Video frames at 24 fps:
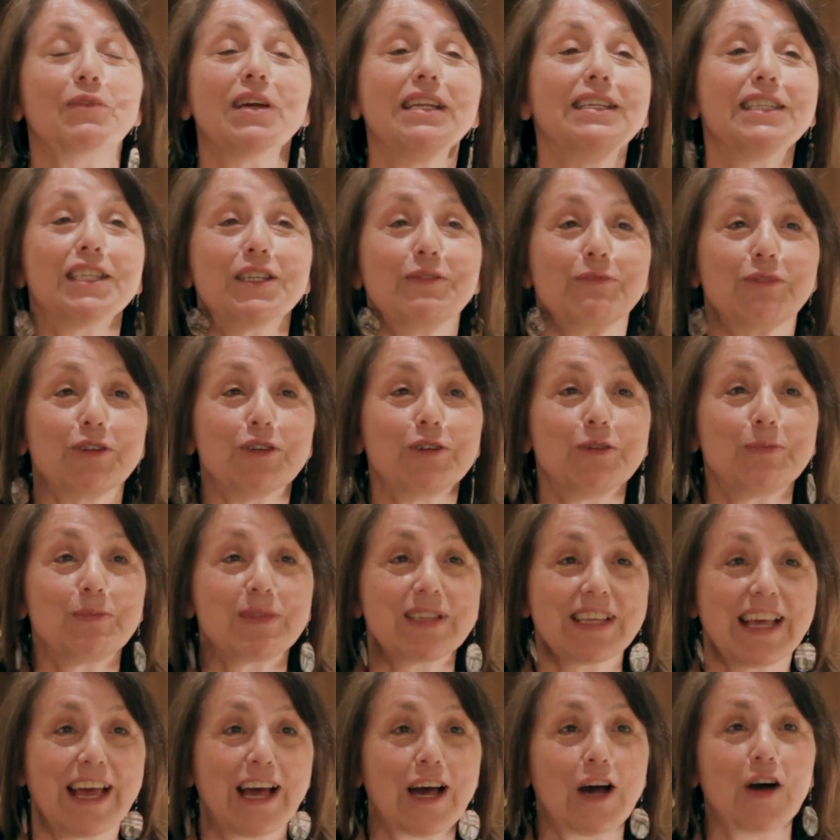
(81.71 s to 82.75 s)
renting rooms
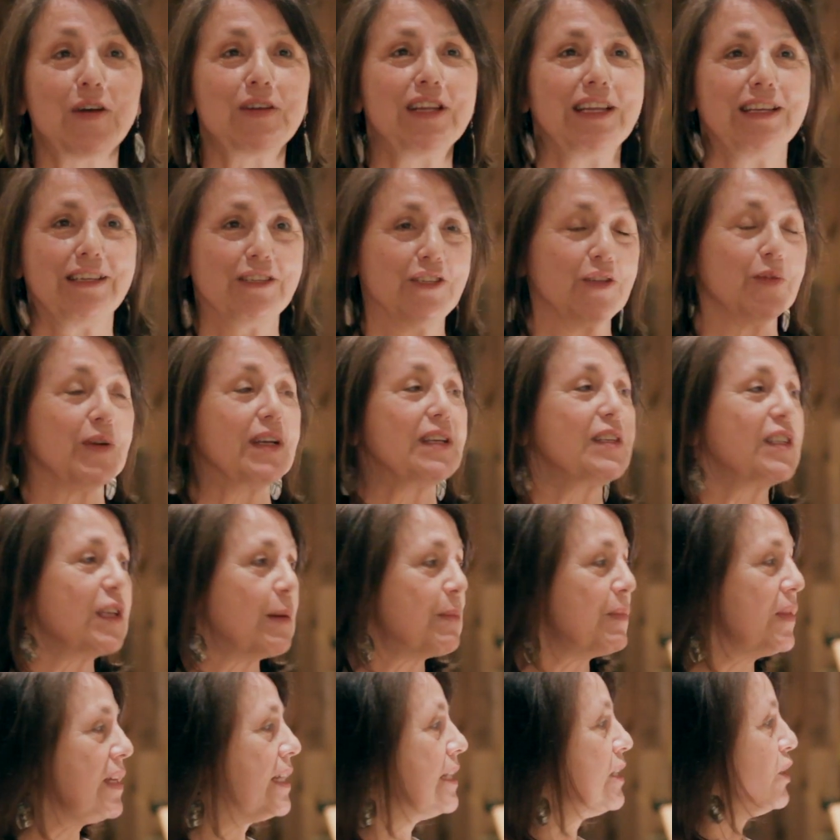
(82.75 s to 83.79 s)
out and doing
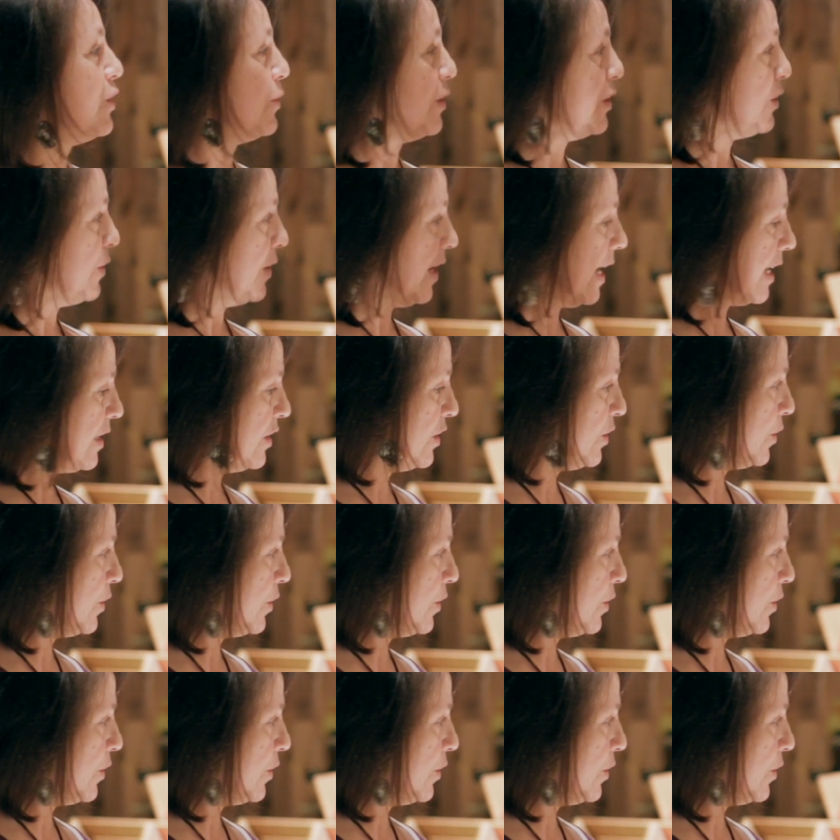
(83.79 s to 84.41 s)
something to attract